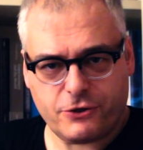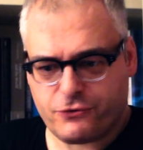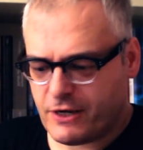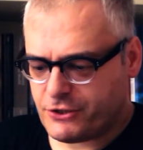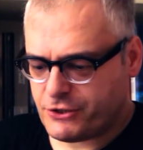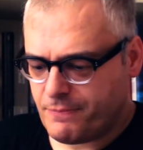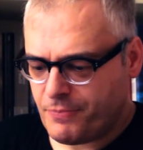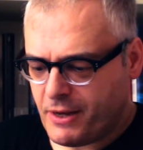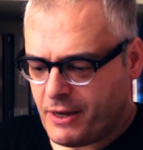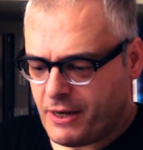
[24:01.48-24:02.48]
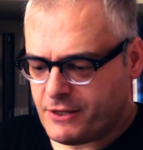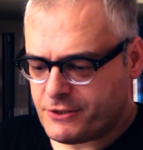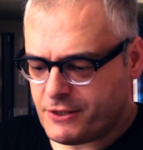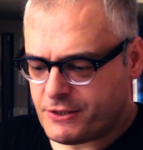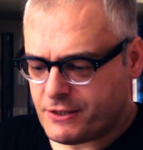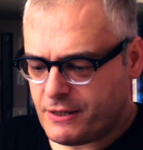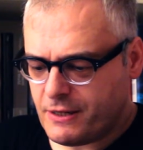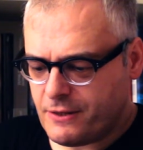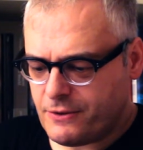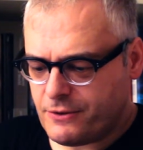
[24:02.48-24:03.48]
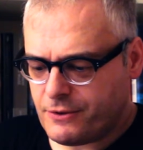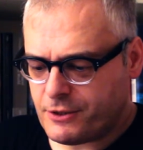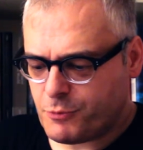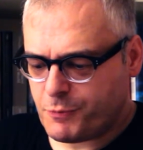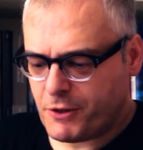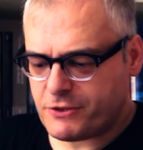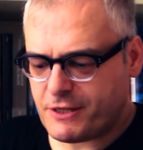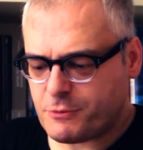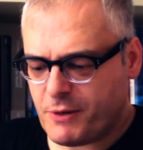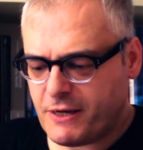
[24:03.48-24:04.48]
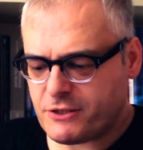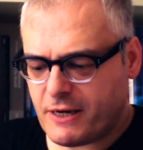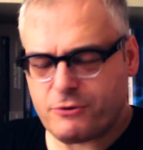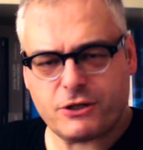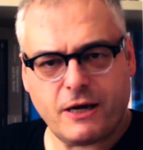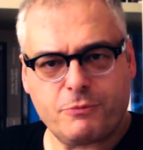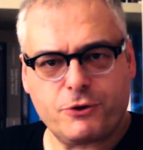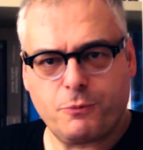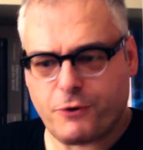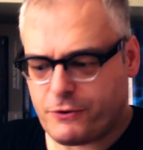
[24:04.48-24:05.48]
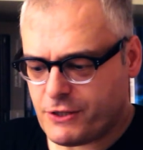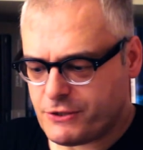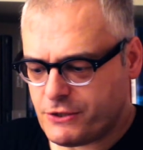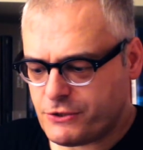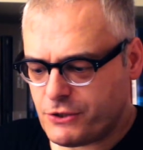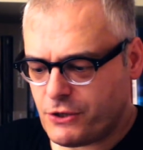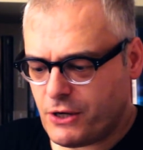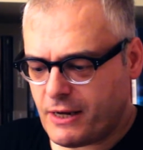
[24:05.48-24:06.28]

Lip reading: attraction is that this proposal explains how Type 2 processes